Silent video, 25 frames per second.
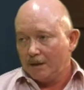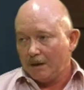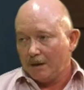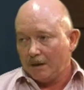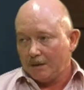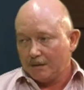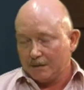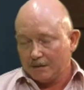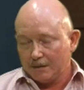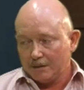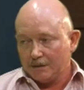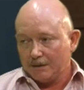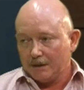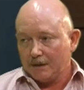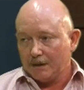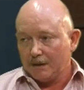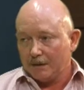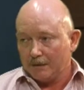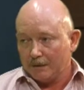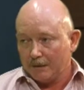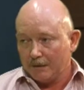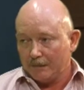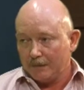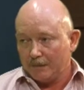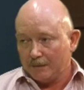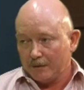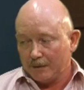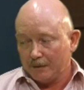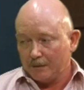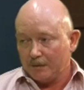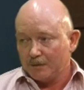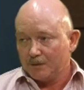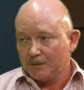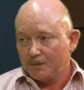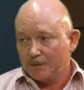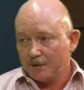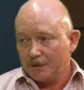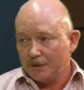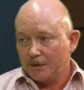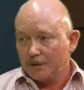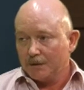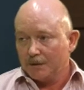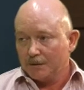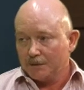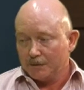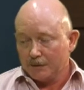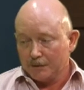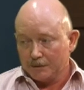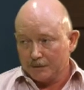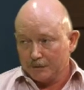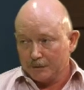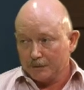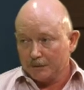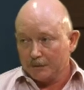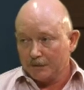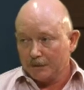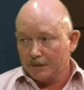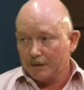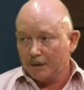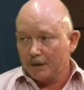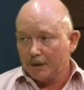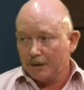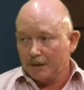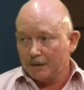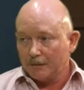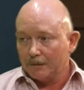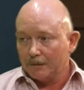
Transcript: And as you say, everything must be written down.